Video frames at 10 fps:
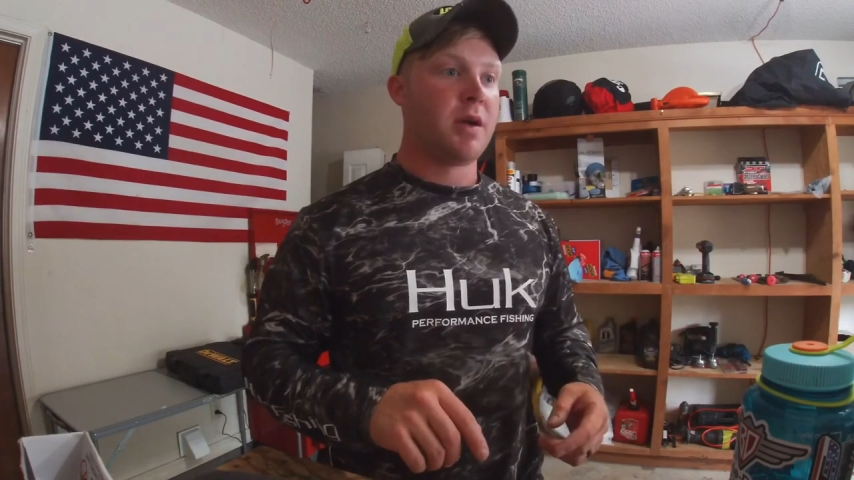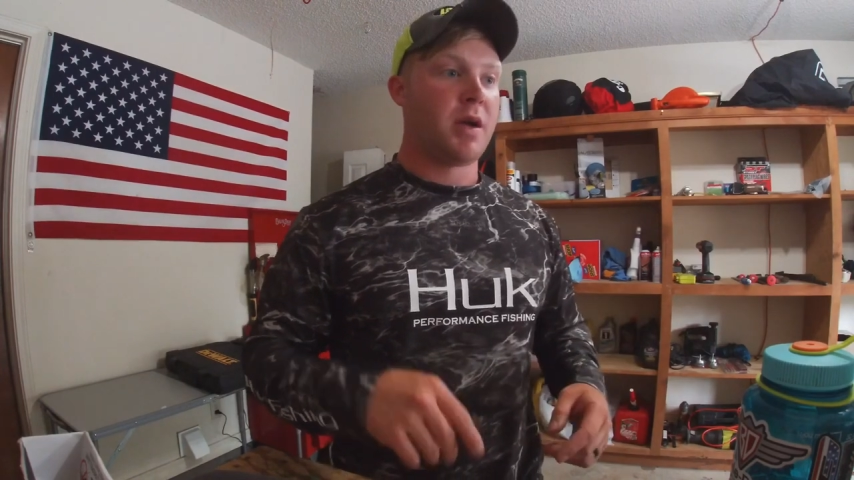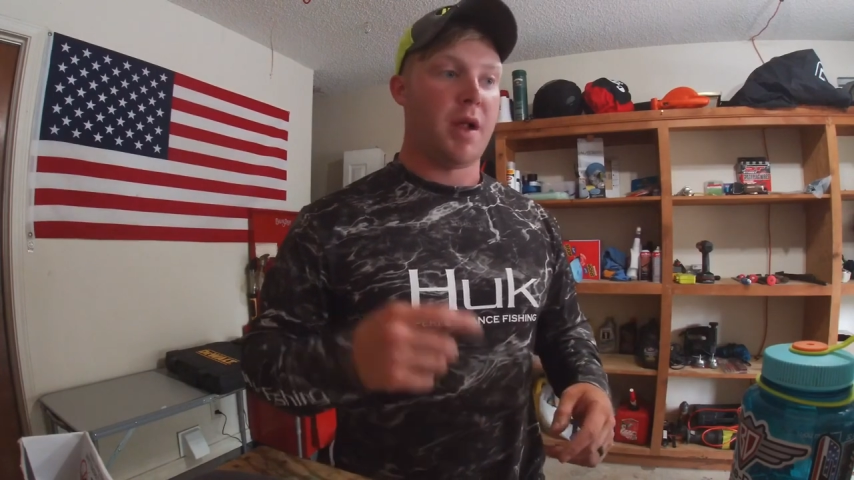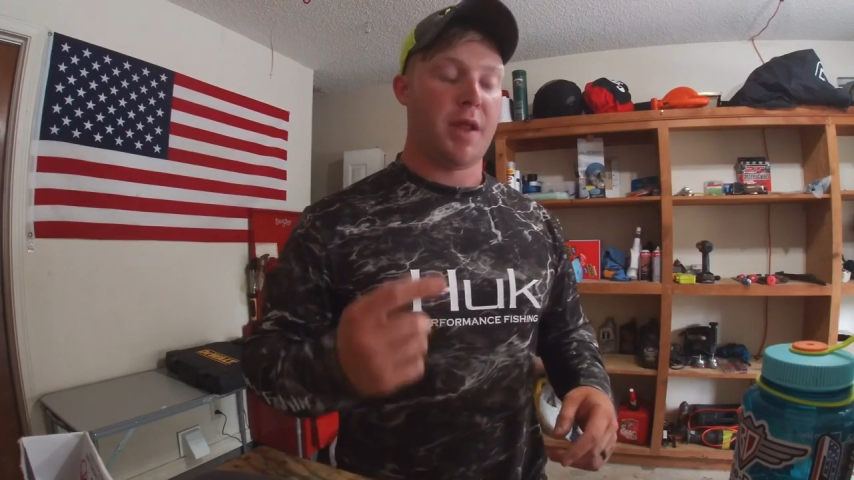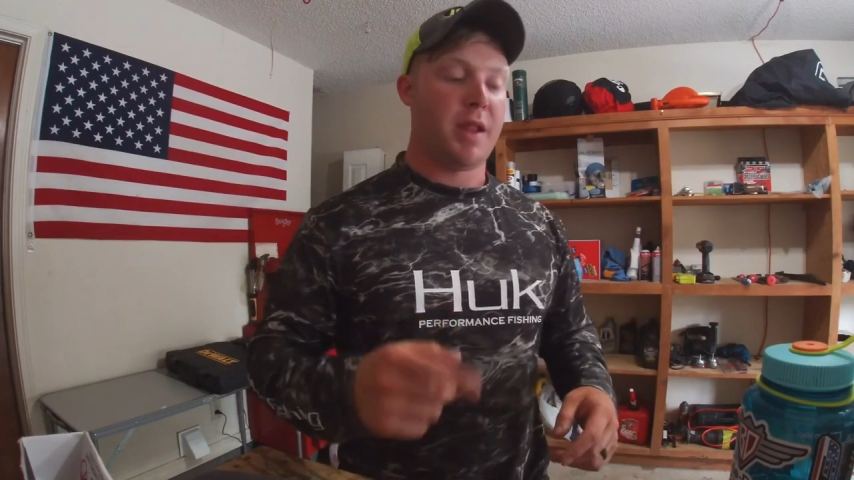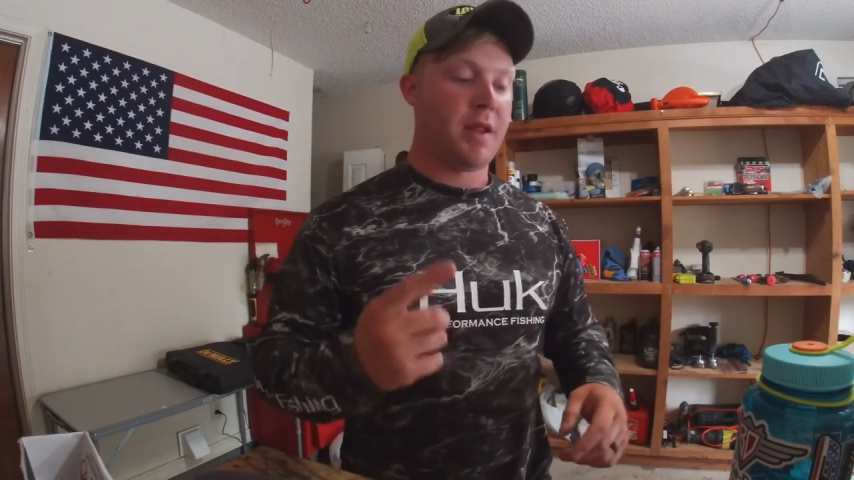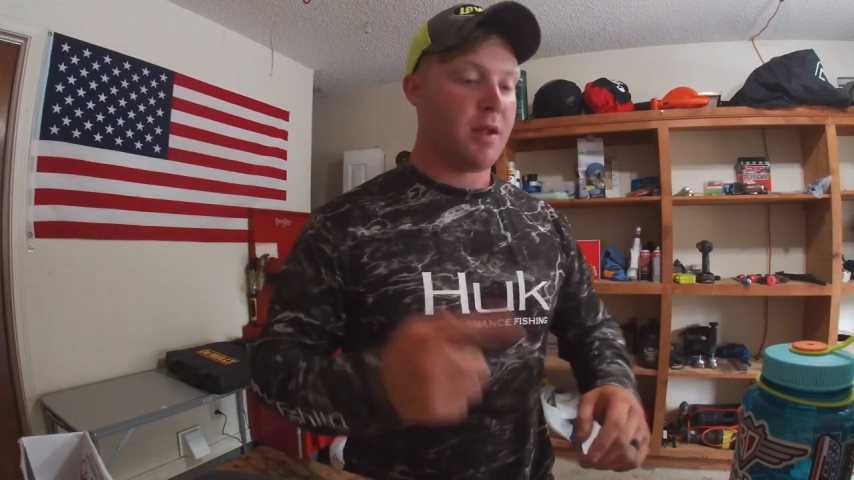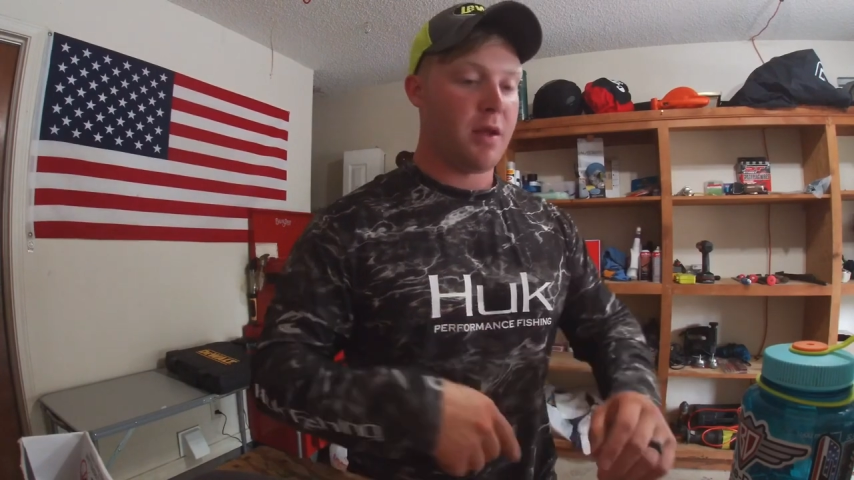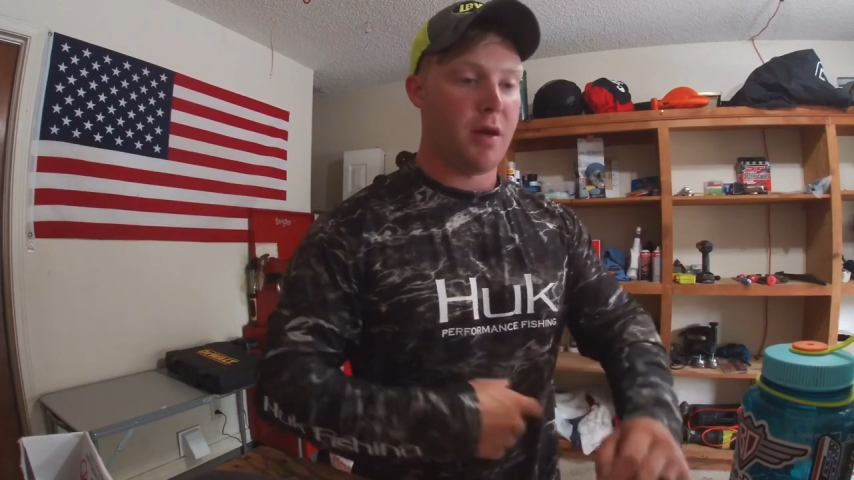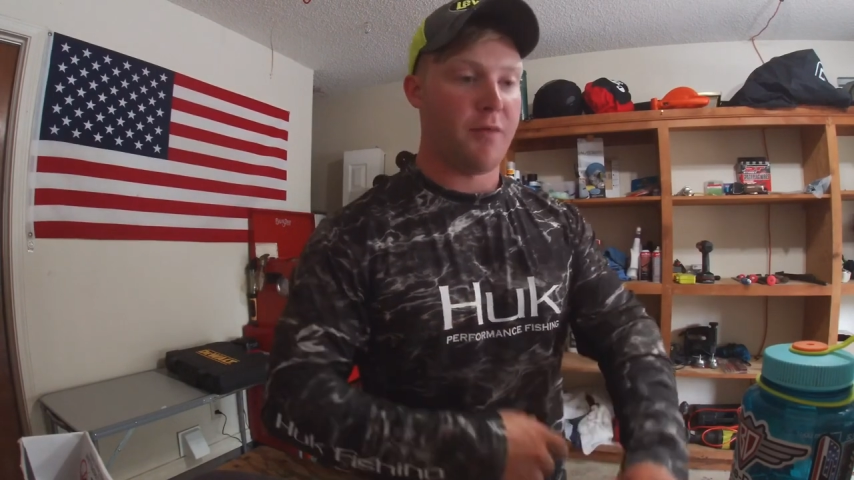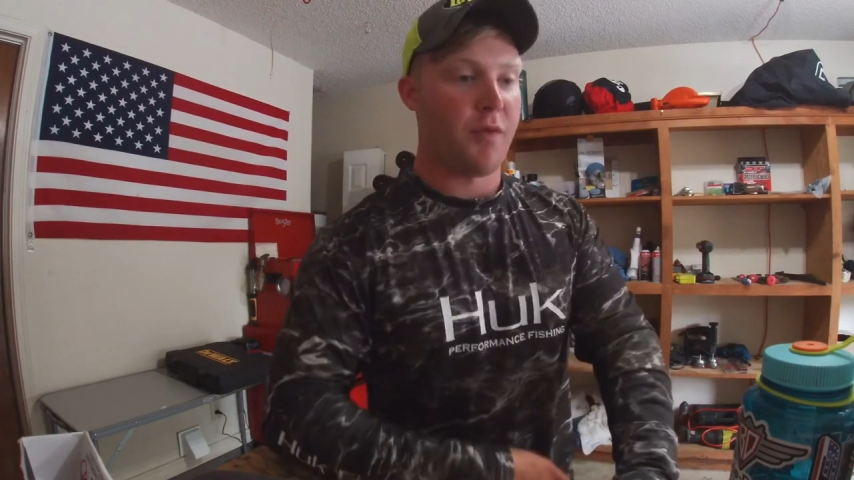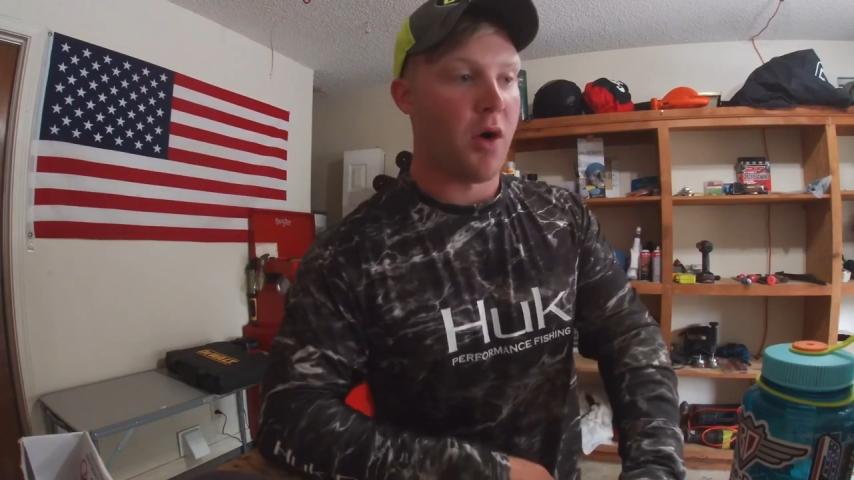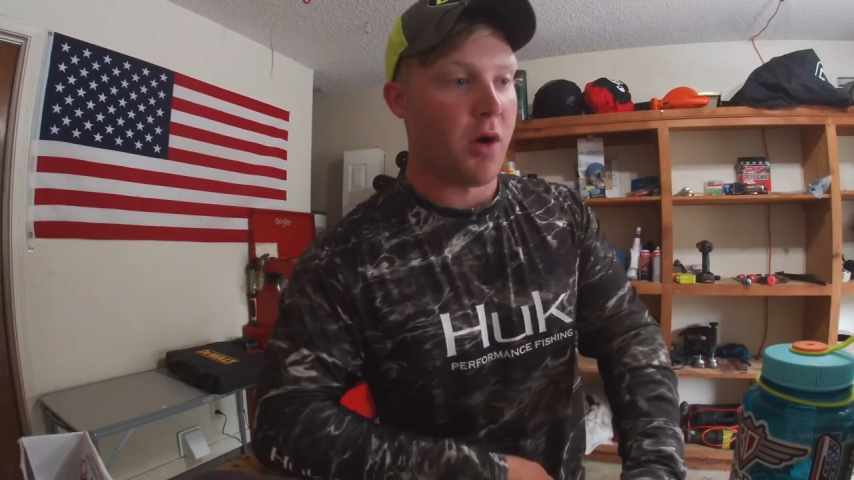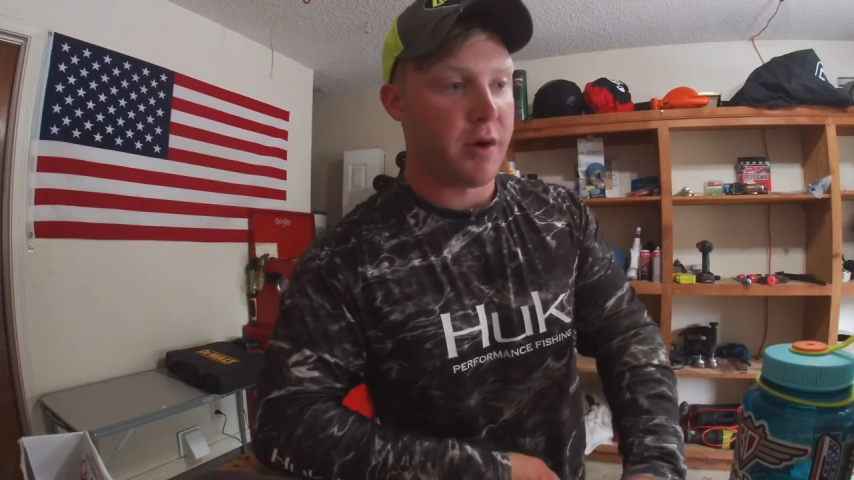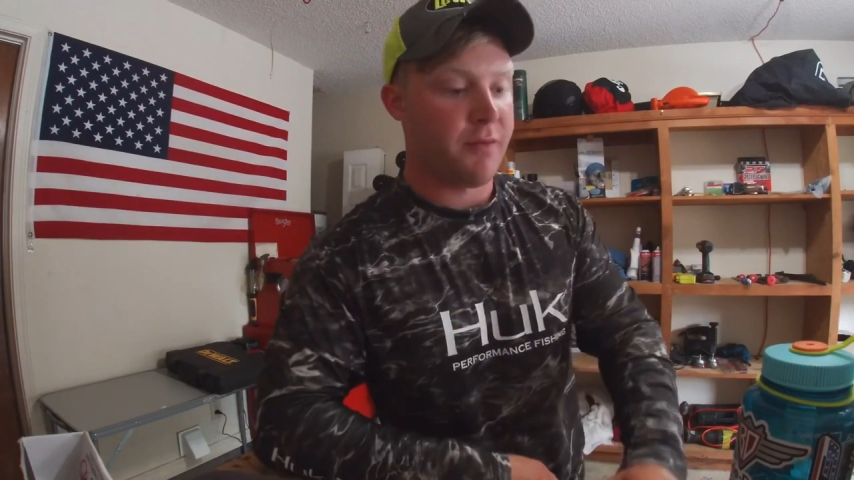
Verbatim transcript: And then a frog